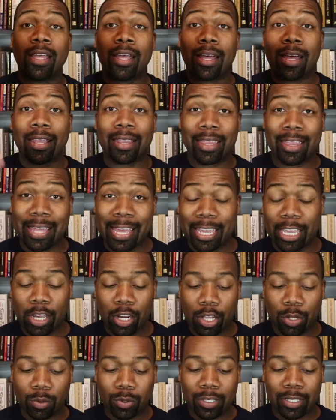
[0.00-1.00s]
The thank you
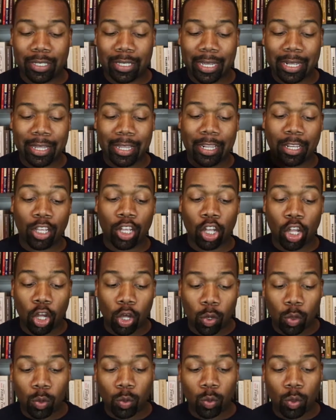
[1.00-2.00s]
note sent
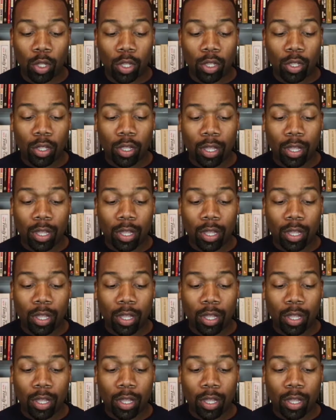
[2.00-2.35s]
goal